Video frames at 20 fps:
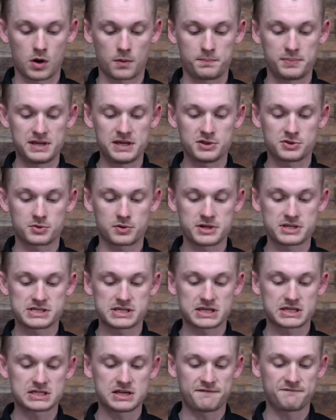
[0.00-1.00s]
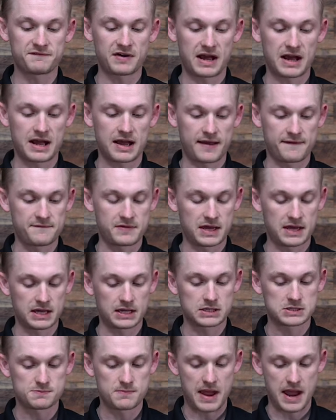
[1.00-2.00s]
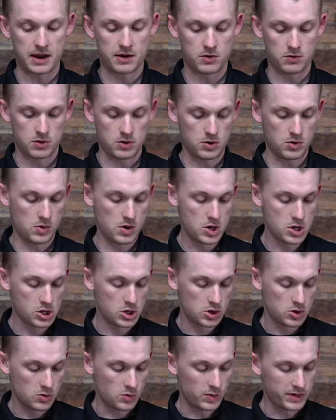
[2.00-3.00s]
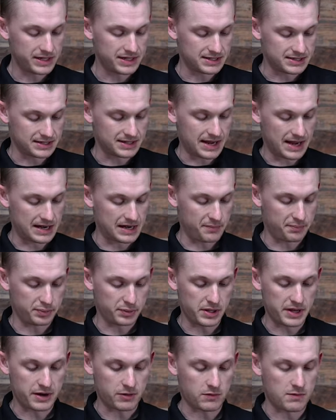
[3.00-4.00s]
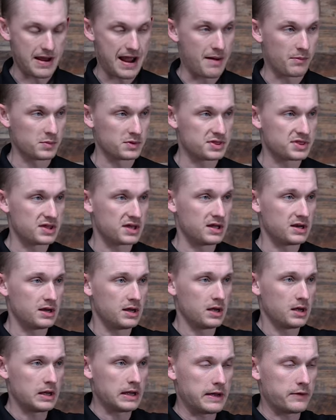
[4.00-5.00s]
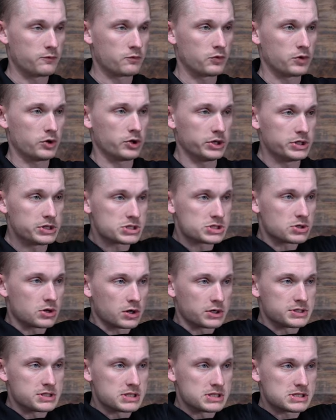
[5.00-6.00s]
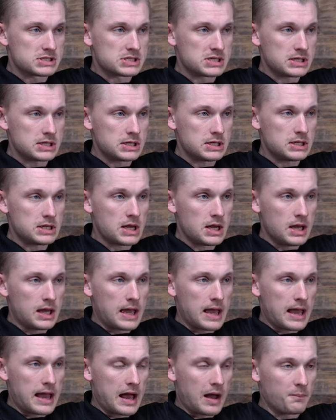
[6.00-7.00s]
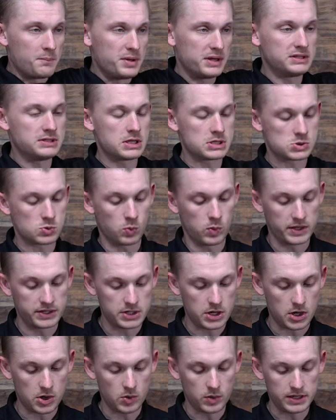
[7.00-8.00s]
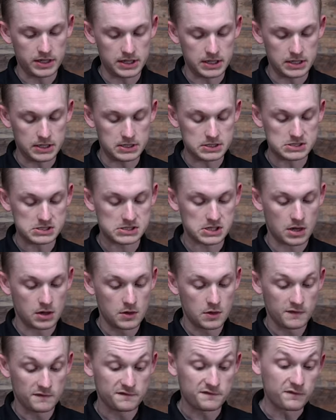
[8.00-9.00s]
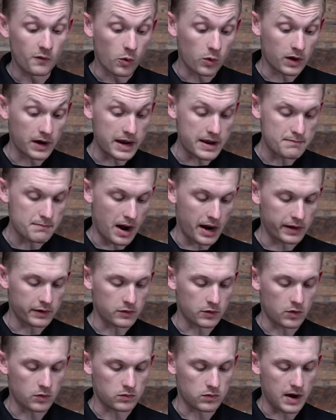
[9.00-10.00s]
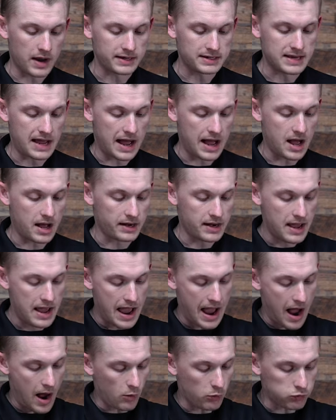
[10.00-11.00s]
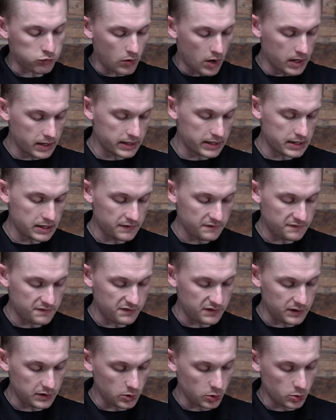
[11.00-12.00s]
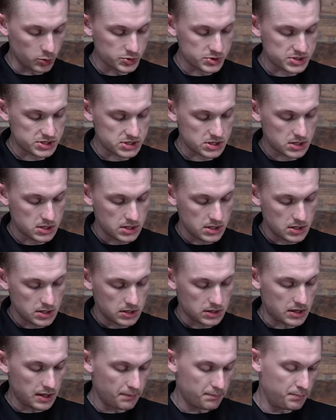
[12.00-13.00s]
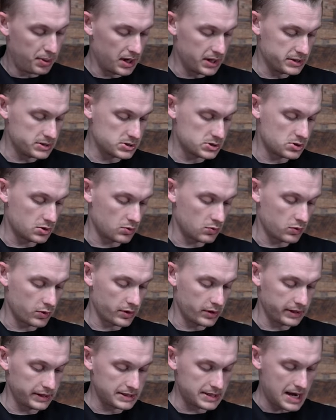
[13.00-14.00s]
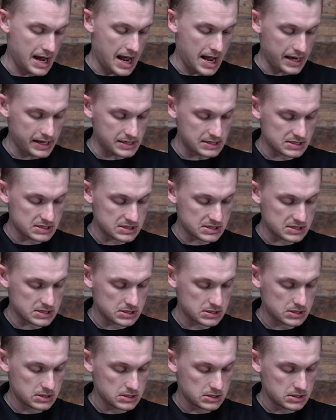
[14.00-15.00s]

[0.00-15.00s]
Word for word: our P three sixty-five X Macro, we can kind of play around with it and really start to see how big this window is for a micro red dot, how rugged it feels. The buttons are really nice.